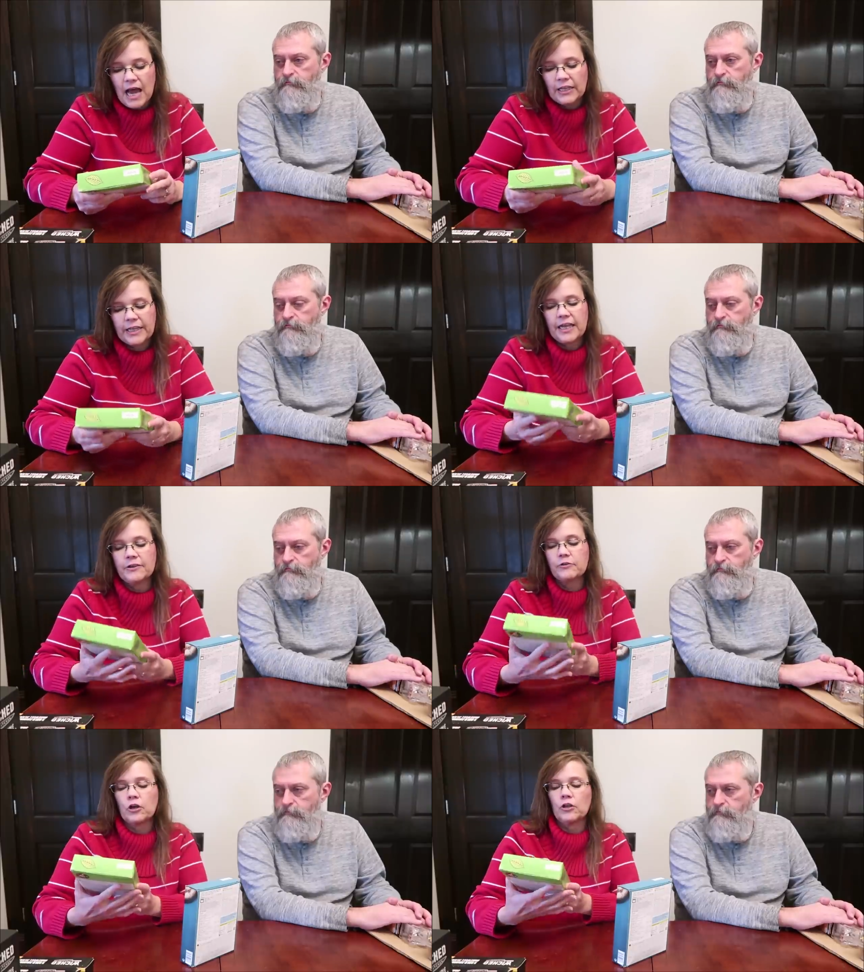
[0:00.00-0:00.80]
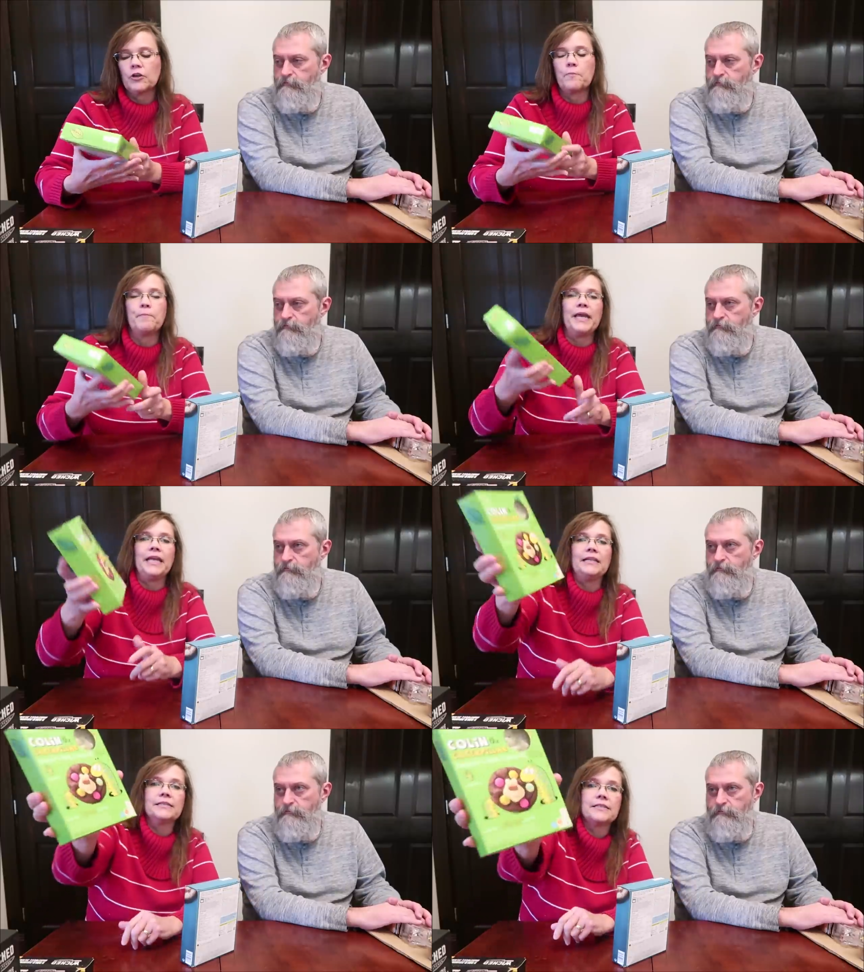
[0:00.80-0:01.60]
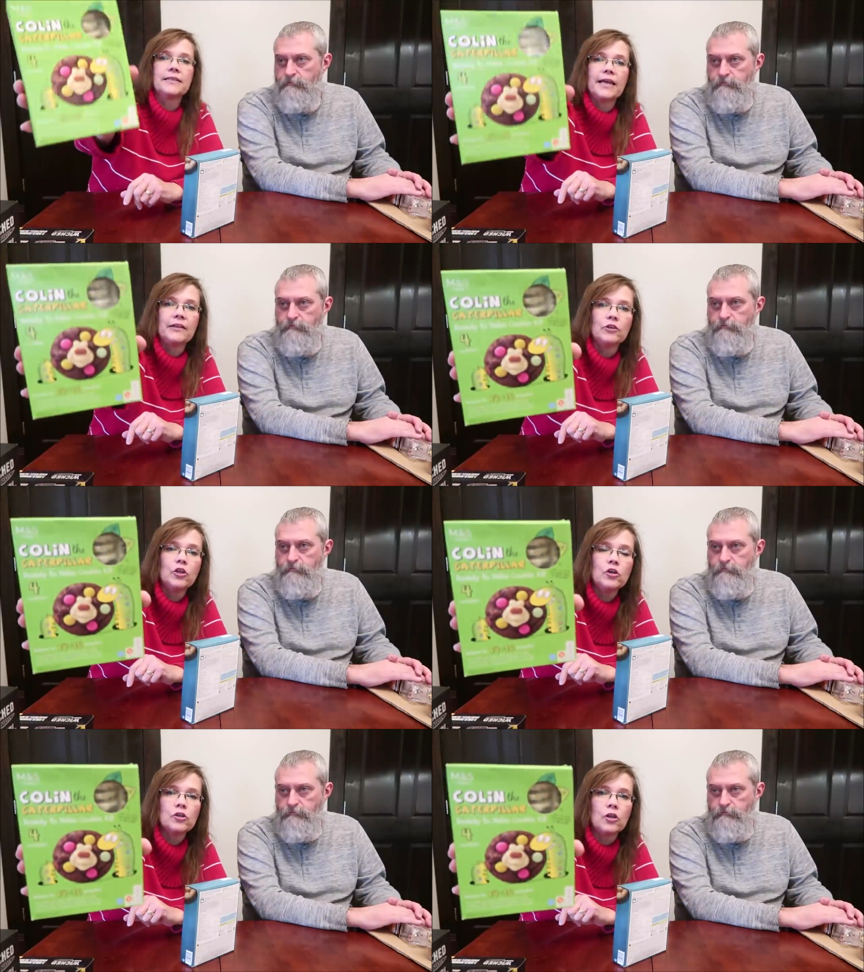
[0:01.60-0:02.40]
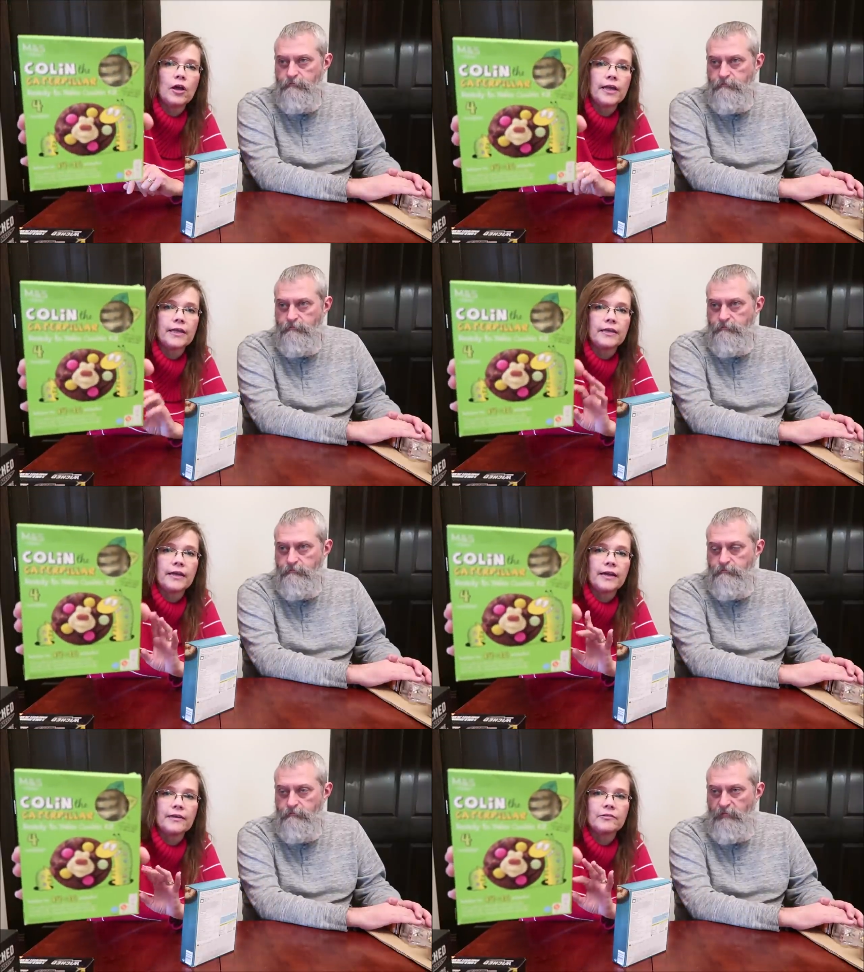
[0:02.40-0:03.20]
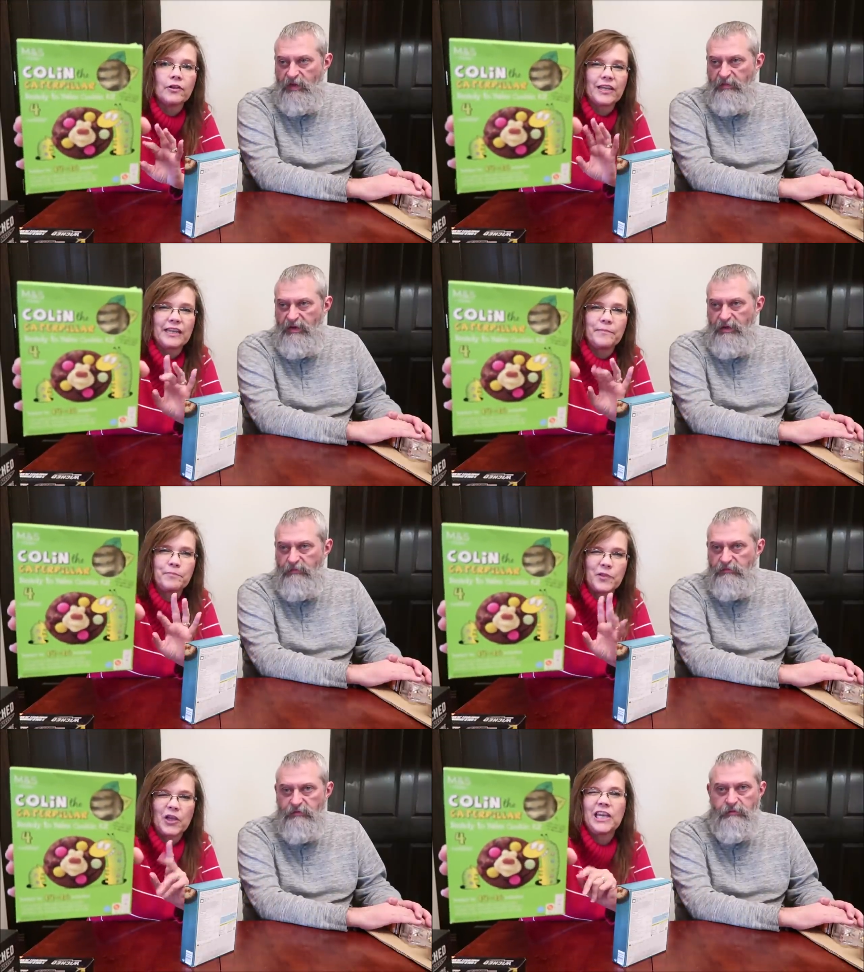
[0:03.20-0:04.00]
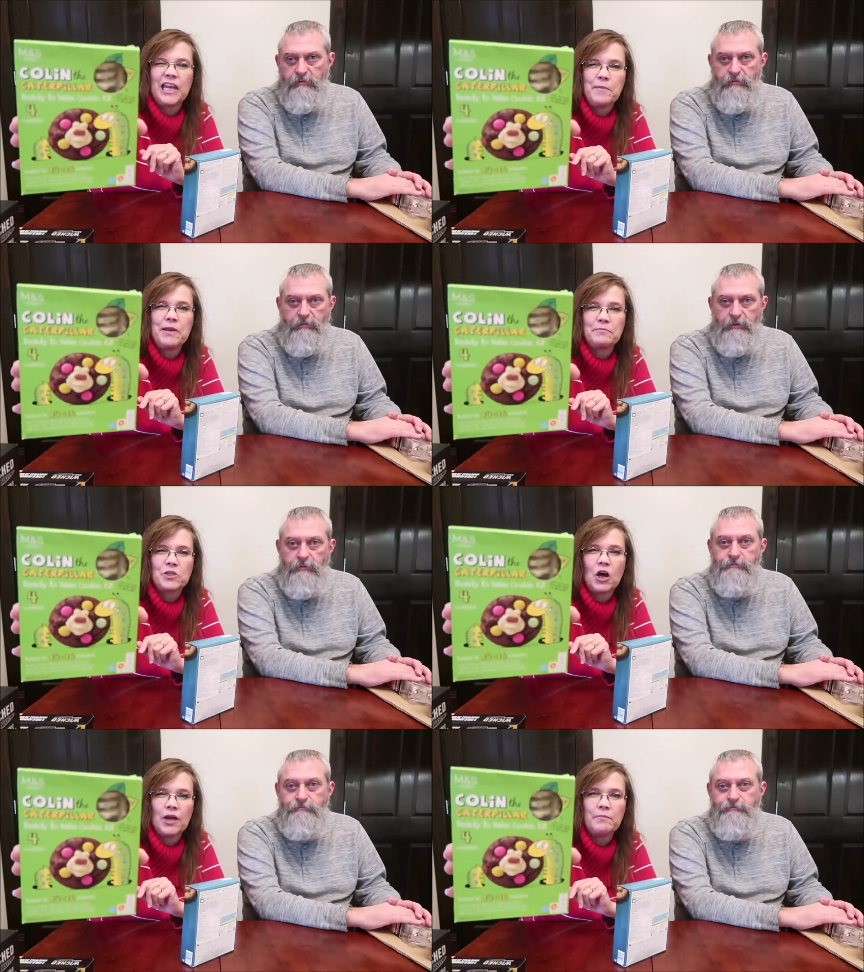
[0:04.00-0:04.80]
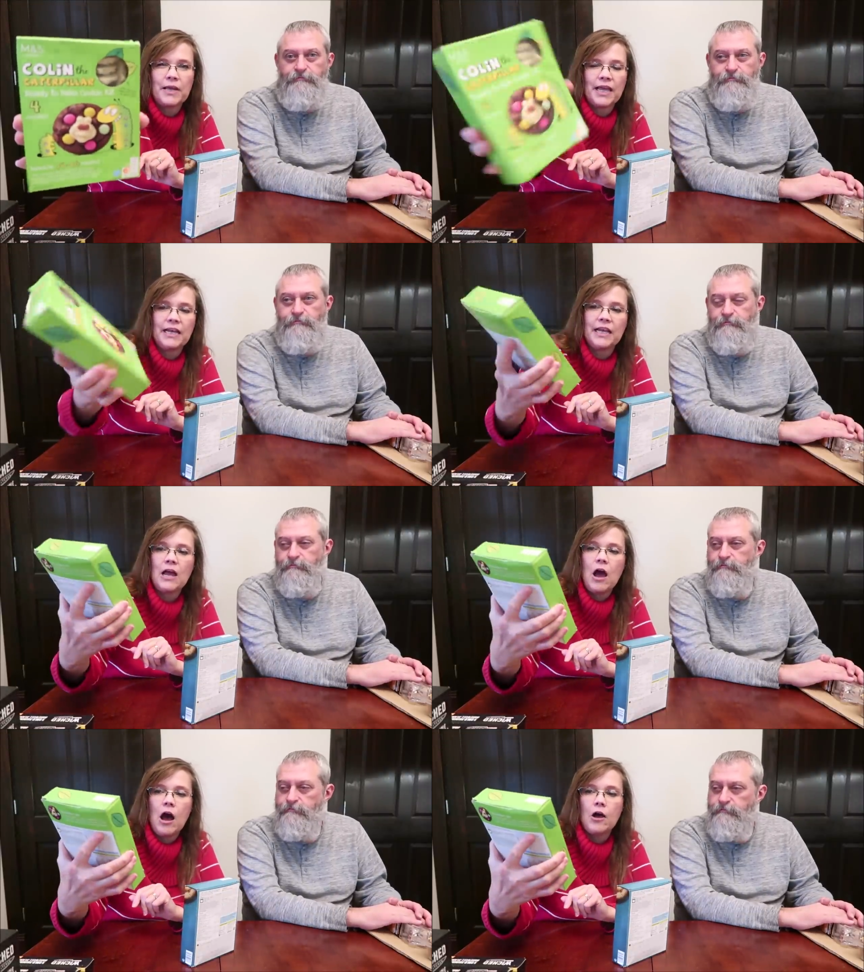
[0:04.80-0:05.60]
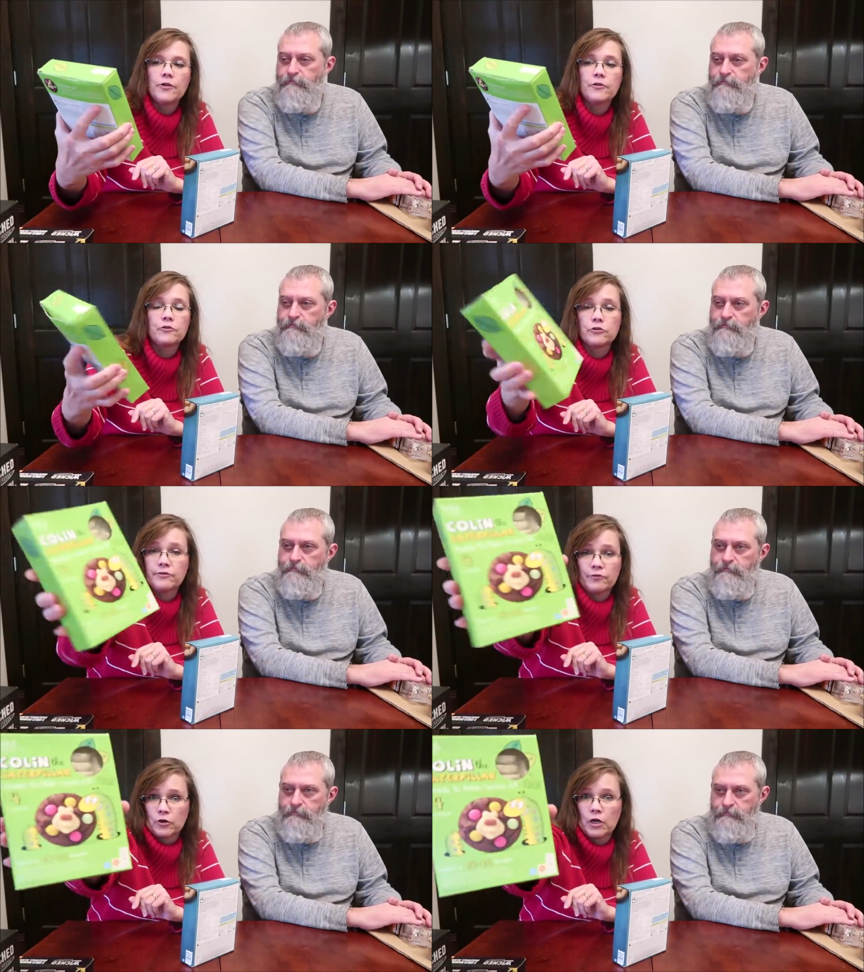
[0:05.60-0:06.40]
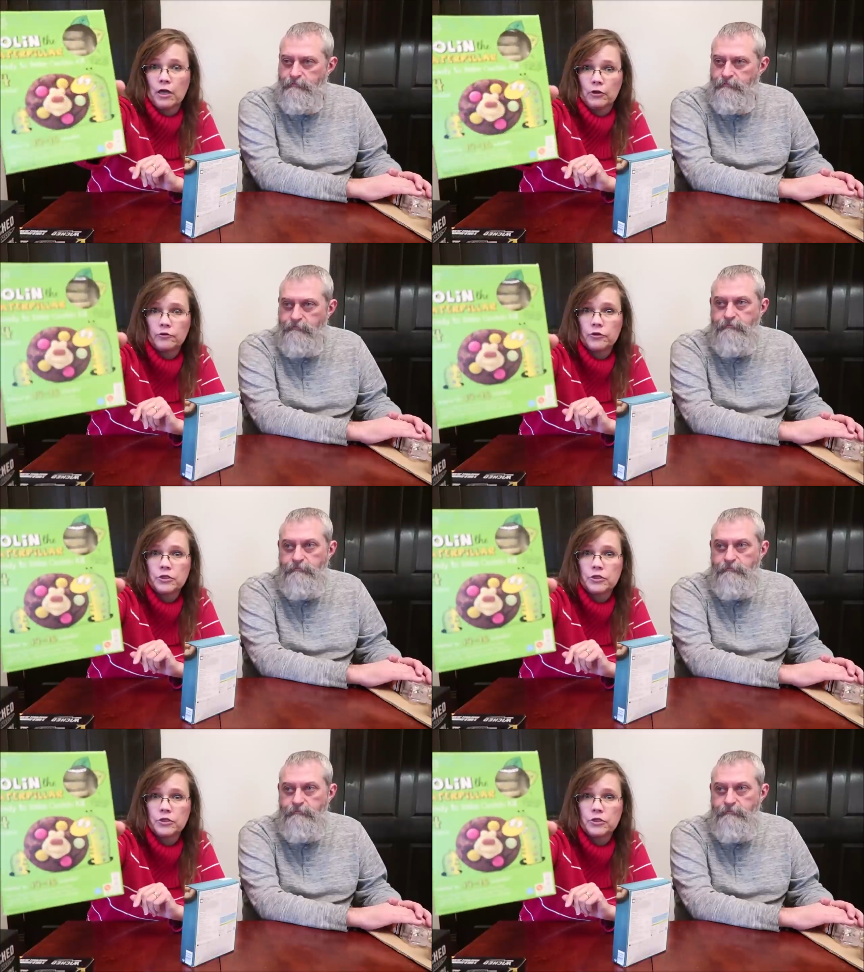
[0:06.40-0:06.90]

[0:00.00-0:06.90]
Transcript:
Speaker 1: I like how they're calling them beans. They look like an M&M type candy, although they're a different color.